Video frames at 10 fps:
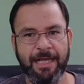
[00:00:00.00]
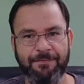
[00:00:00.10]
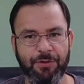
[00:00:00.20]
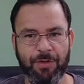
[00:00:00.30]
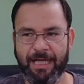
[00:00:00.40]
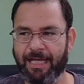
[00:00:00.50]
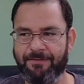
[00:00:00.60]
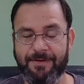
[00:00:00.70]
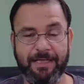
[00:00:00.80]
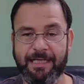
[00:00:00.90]
If you want to
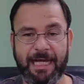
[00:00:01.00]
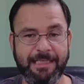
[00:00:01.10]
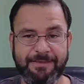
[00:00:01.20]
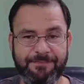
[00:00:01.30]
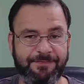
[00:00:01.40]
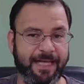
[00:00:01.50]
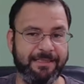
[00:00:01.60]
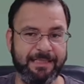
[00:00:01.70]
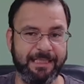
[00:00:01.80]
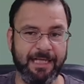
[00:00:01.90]
have a nice,
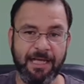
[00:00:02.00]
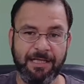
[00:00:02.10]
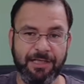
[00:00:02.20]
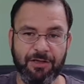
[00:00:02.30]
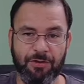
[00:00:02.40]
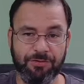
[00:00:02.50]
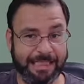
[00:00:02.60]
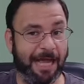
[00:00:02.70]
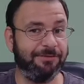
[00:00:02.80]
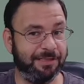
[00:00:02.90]
fancy, you know,
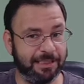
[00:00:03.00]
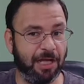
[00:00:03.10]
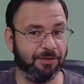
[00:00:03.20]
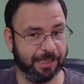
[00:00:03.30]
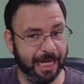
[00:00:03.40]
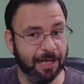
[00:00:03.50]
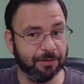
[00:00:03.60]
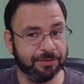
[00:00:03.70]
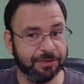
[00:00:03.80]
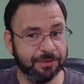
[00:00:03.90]
$1,000
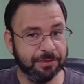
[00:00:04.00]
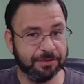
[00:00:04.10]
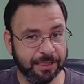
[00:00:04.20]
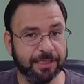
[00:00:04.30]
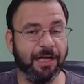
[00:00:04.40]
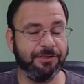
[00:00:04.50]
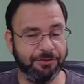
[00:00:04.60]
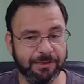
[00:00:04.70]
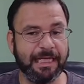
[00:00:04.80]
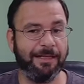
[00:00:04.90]
couch, it's going to cost
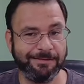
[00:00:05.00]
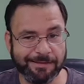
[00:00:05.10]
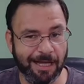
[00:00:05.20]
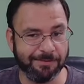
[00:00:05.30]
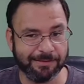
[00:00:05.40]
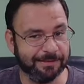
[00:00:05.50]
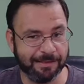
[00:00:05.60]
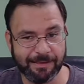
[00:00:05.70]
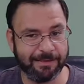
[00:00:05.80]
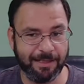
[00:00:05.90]
you $1,000. It's not
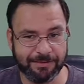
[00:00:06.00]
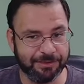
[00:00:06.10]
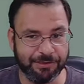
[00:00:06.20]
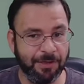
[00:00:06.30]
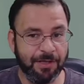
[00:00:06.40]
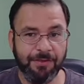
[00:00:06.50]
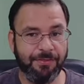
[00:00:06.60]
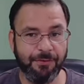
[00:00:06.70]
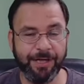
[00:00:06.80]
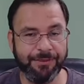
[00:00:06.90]
going to cost you
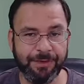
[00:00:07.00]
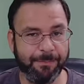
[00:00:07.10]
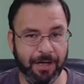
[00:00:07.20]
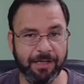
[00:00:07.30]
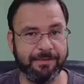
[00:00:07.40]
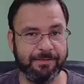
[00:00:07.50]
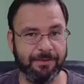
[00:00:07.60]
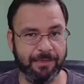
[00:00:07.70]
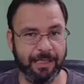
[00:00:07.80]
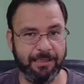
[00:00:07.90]
$33,
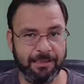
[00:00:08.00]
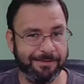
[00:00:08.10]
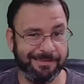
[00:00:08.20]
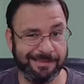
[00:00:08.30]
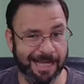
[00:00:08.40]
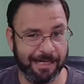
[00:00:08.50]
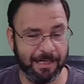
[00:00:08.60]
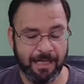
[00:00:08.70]
okay? It's just not.